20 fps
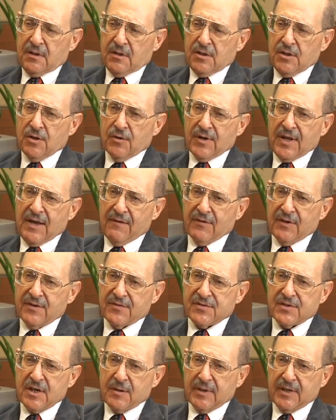You don't have enough
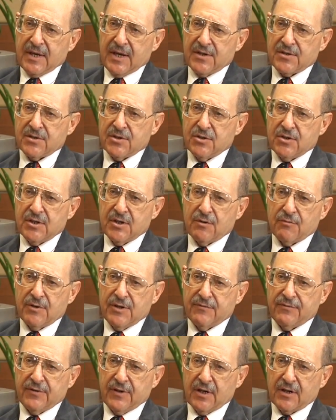stomach acid, you get
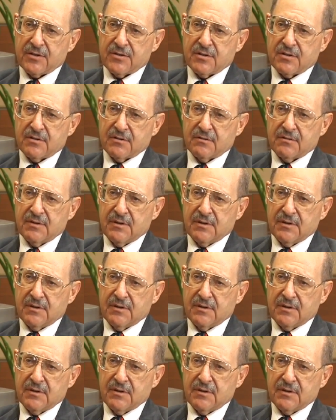reflux,